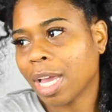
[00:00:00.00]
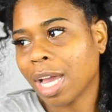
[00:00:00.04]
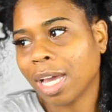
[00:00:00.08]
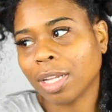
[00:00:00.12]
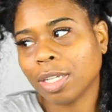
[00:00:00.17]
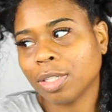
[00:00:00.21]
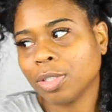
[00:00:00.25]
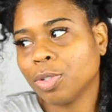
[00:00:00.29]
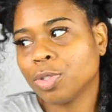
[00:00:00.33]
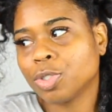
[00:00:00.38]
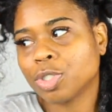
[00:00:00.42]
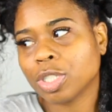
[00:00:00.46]

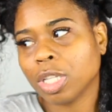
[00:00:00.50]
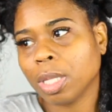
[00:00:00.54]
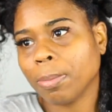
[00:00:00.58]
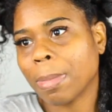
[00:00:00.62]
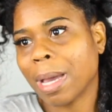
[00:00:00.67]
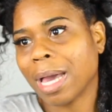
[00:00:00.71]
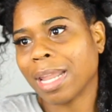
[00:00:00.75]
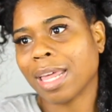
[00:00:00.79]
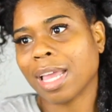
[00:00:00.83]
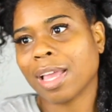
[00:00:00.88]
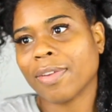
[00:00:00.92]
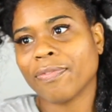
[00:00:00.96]
I usually
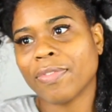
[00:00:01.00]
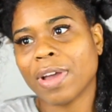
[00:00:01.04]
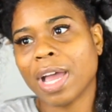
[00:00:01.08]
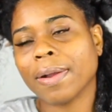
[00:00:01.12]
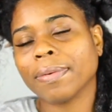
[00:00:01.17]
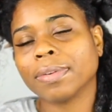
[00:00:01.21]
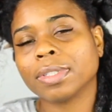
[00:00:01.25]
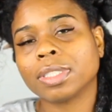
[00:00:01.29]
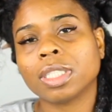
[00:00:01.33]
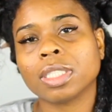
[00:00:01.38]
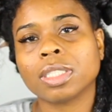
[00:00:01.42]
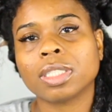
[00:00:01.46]
buy like
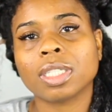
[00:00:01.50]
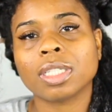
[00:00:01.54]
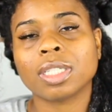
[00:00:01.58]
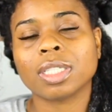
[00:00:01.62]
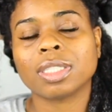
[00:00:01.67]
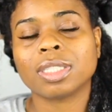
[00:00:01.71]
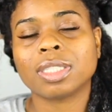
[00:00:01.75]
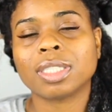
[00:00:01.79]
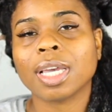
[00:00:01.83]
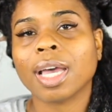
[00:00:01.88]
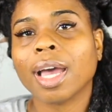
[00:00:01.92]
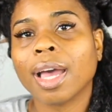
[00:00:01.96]
5 or 6 at a
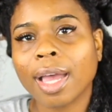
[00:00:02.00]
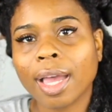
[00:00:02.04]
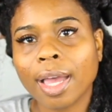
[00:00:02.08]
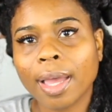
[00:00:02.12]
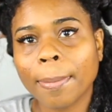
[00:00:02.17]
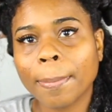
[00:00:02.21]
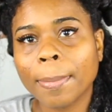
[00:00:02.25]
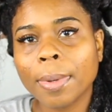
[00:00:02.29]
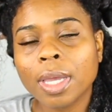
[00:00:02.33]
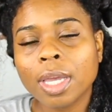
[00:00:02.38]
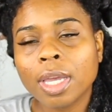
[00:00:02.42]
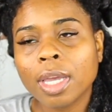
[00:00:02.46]

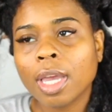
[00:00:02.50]
time